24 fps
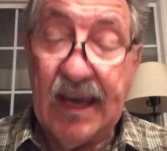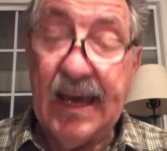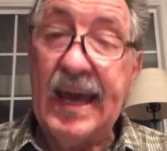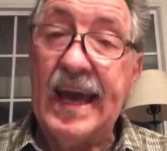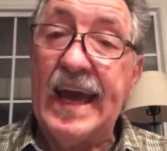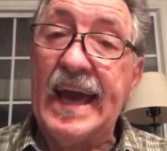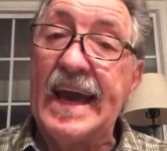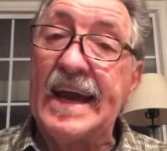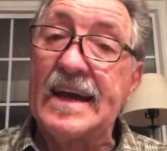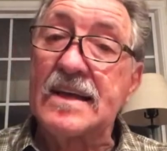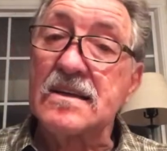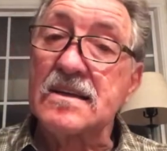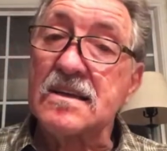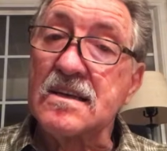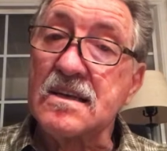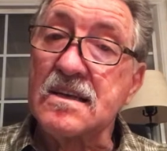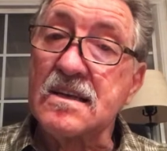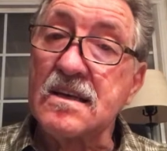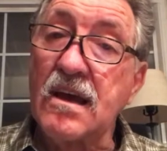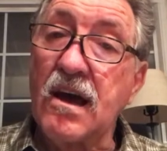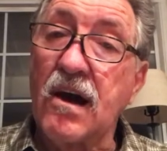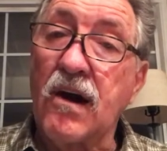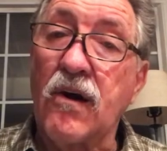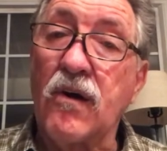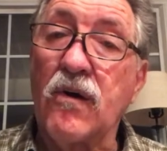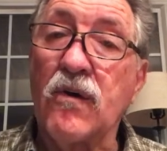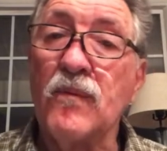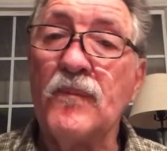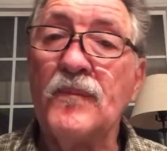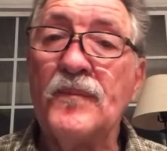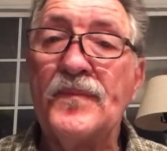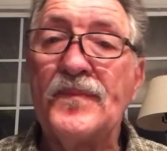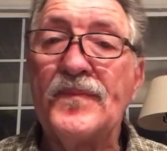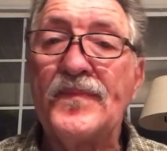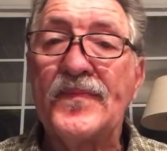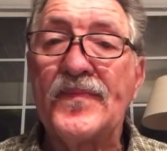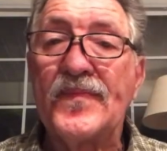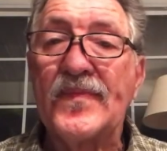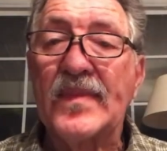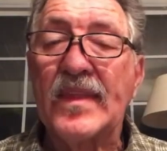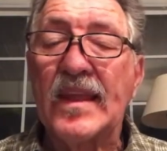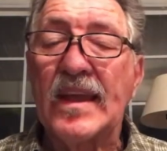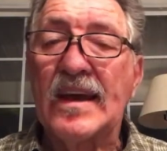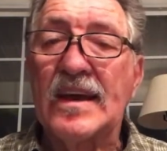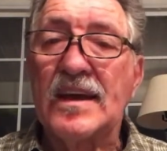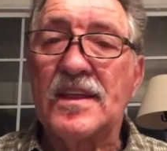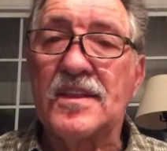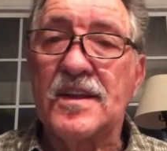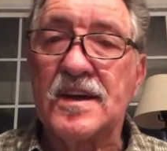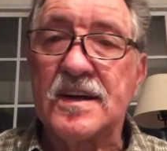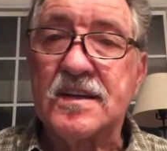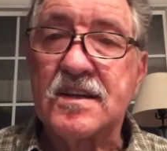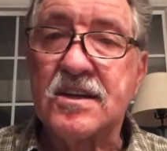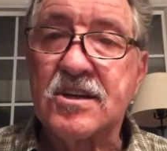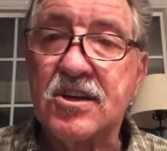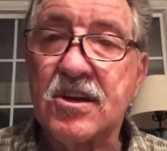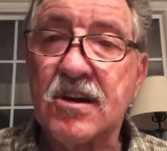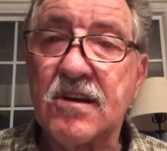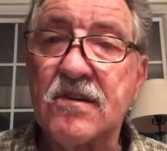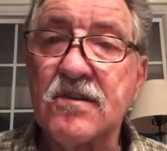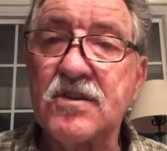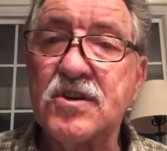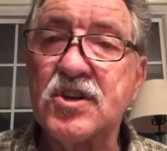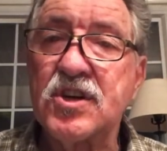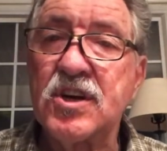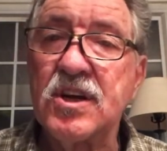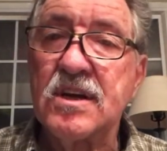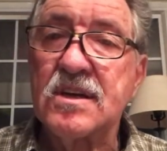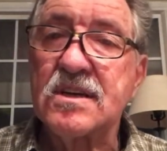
And so the church